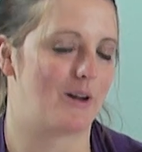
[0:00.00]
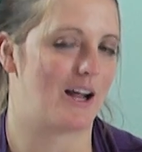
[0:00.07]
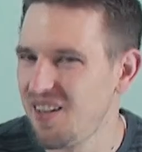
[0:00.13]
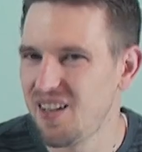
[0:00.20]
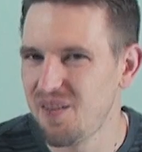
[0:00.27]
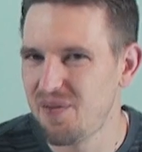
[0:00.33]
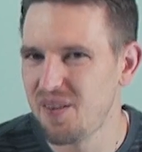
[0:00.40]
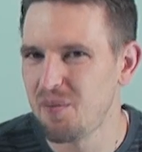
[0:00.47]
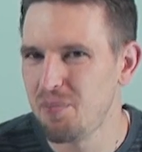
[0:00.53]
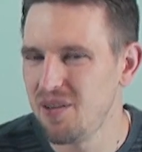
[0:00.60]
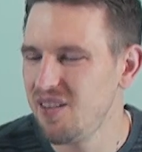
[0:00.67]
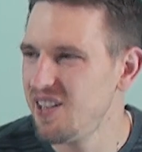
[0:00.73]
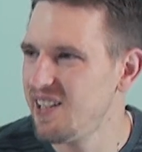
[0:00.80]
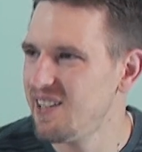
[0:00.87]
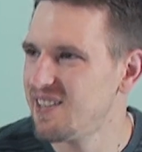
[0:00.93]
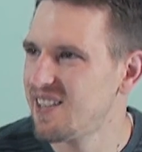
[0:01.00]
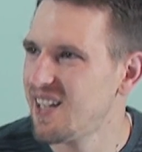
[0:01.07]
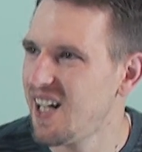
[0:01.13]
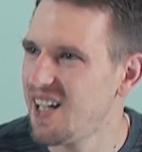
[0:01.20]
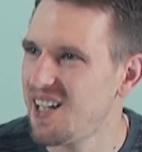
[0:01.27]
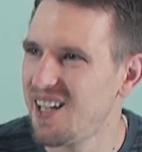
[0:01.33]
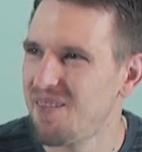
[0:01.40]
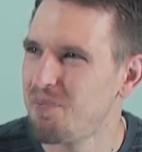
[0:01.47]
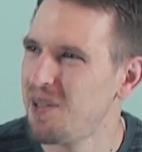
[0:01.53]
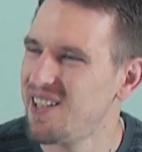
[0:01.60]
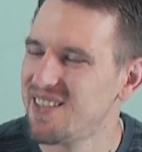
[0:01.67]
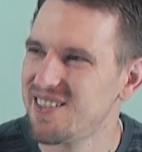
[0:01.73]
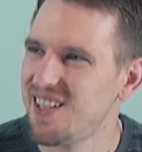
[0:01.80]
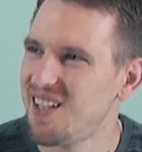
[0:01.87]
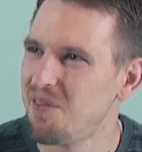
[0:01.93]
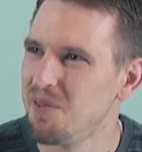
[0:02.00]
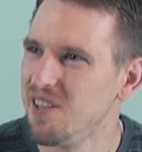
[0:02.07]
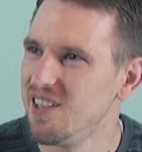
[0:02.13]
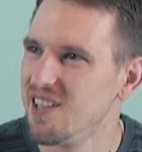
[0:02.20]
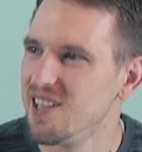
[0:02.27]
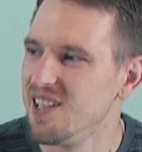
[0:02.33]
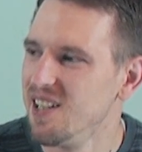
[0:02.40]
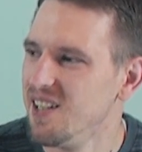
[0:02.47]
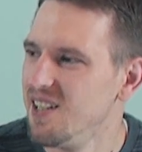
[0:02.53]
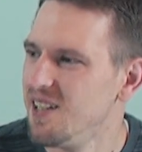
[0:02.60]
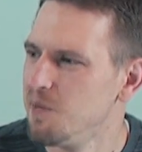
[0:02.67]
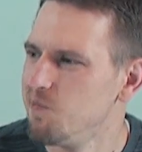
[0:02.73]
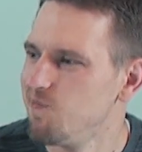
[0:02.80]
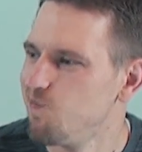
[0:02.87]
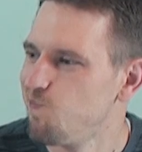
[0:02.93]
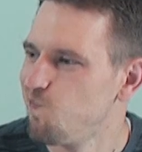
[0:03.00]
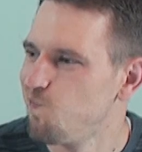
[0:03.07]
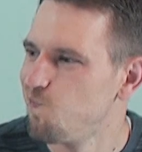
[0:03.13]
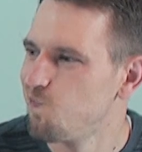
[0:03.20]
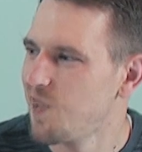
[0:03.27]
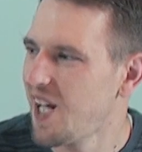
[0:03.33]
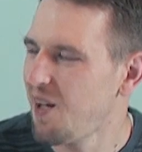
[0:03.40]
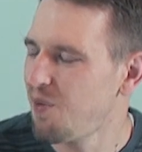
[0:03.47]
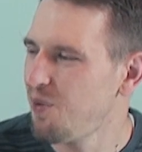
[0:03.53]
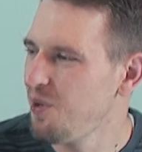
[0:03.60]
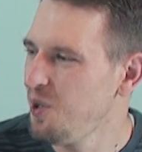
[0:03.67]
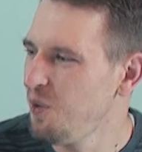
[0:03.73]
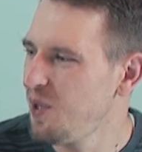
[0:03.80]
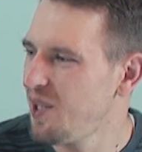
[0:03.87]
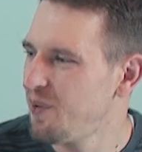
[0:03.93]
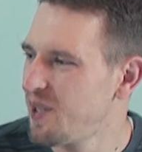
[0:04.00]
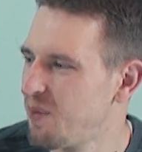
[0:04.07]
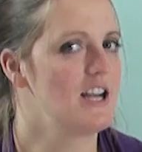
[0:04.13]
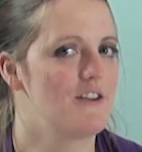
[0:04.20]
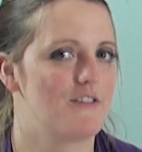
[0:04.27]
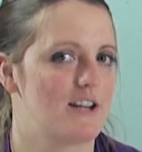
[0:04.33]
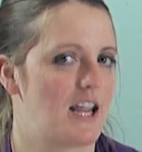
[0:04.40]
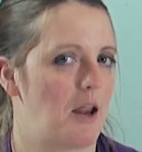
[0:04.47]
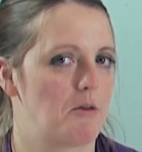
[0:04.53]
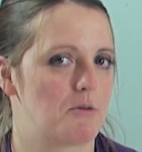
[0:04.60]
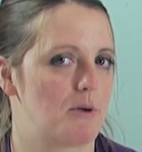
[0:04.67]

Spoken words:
All the different abilities, but it's not really... I don't really know what I would compare the game to.